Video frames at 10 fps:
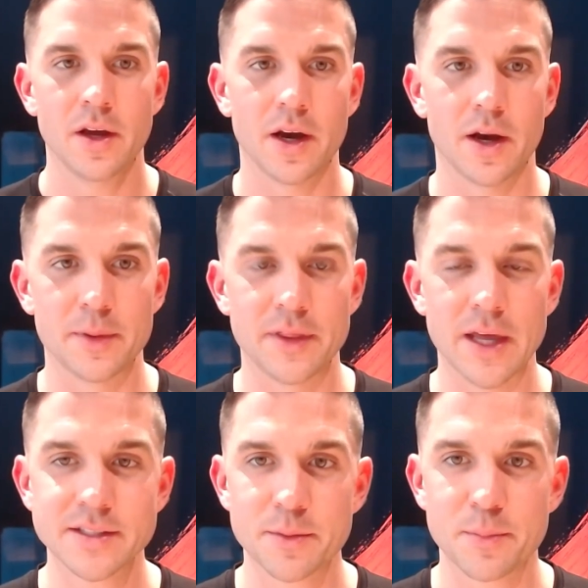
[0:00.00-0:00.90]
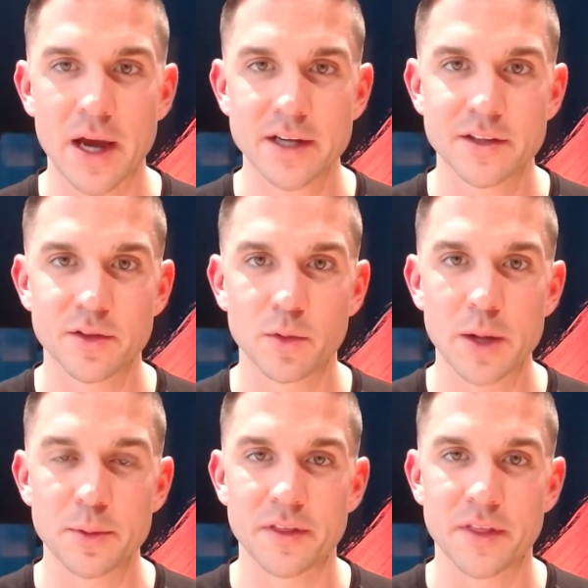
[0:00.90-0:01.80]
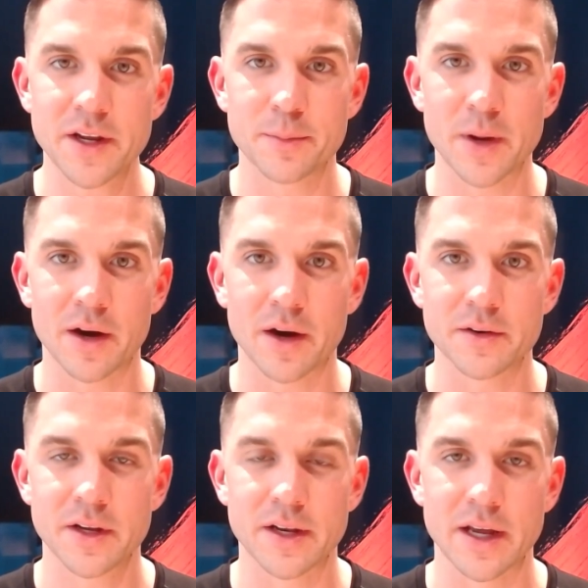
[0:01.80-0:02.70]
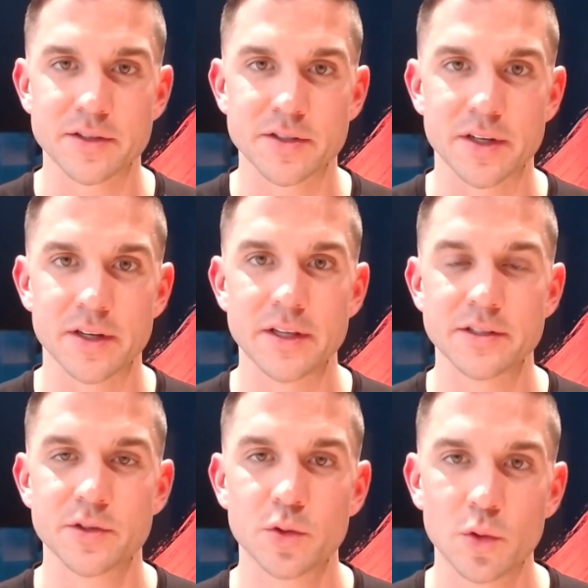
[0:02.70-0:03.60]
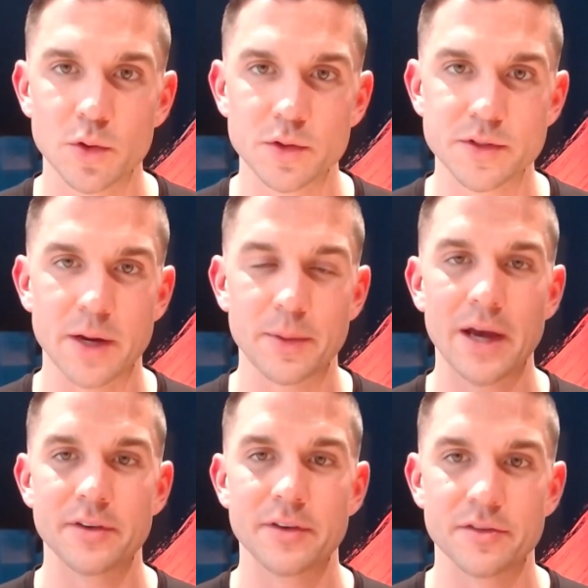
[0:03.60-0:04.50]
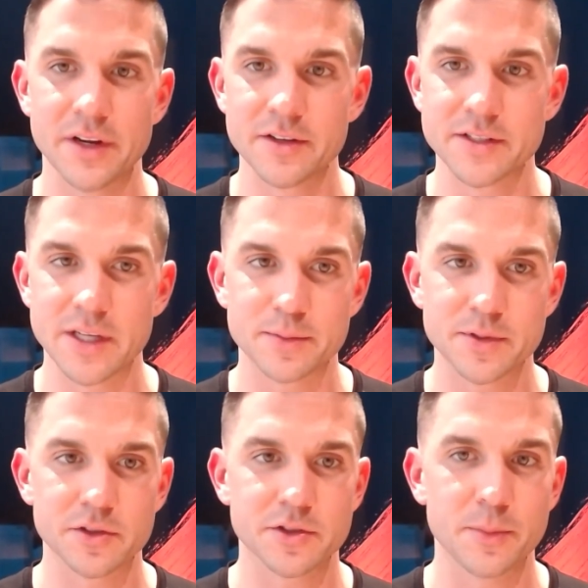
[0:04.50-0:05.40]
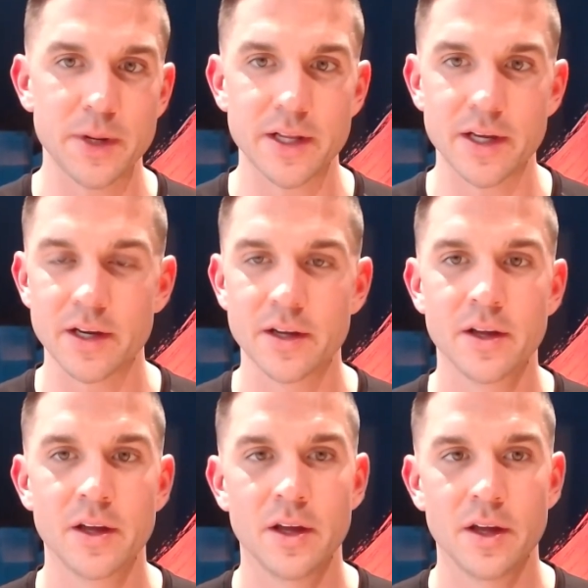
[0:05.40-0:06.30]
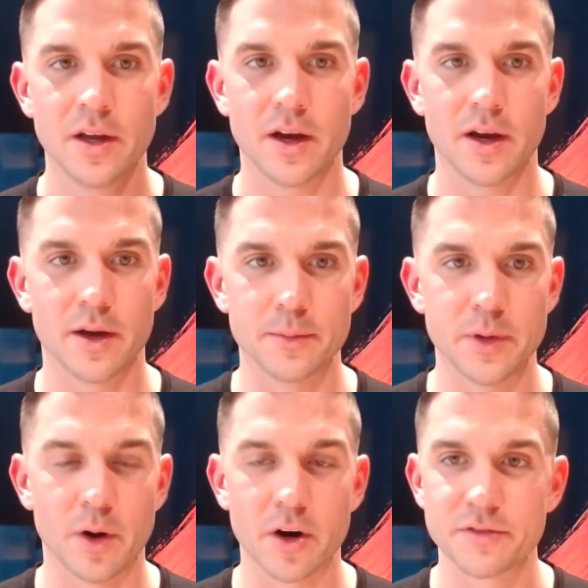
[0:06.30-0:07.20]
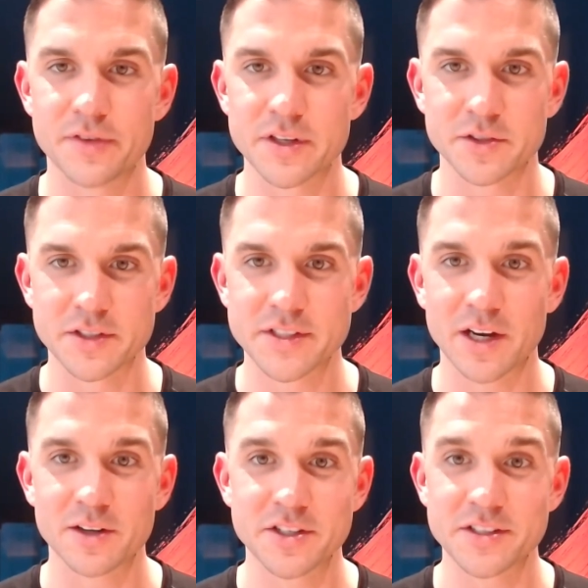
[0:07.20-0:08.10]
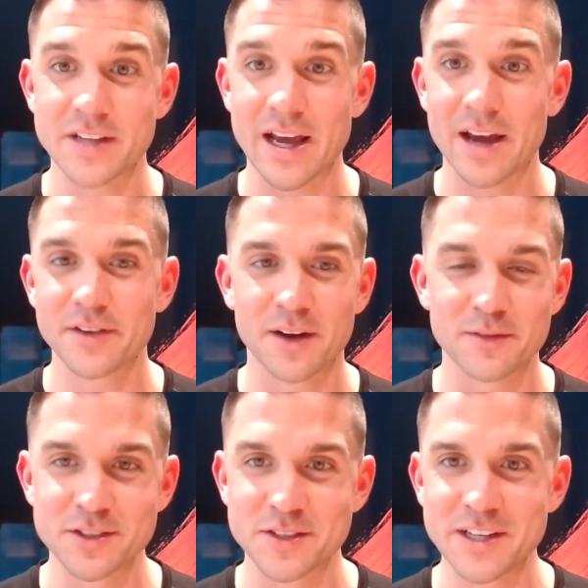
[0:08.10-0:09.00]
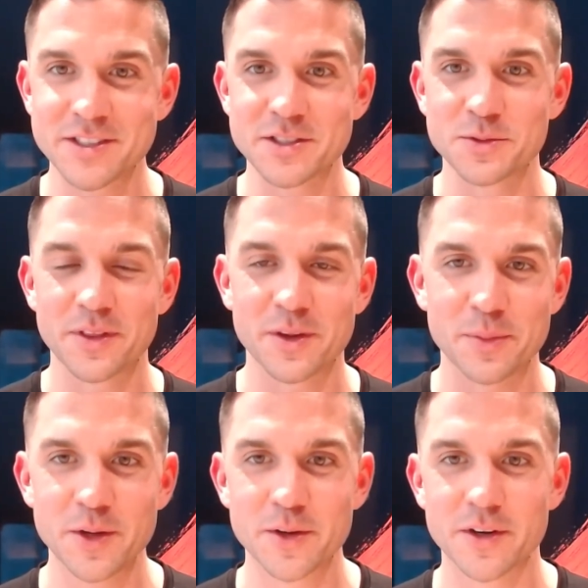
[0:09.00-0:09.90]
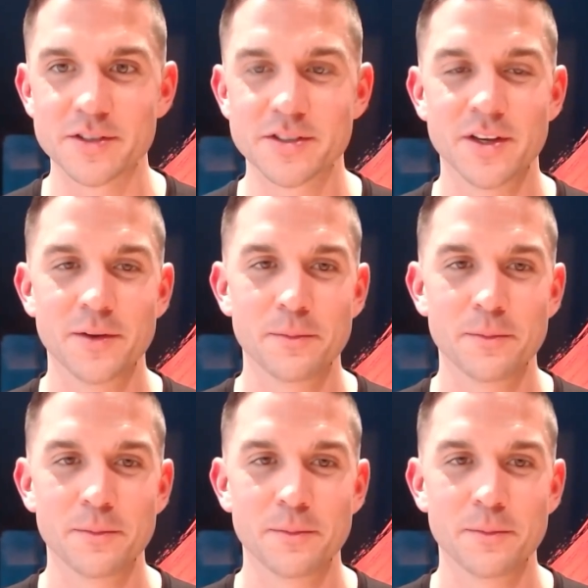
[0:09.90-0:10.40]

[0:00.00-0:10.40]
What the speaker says: and that's impacted the way we think about connection. These tools that we have at our fingertips, social media, artificial intelligence, to have conversations with computers,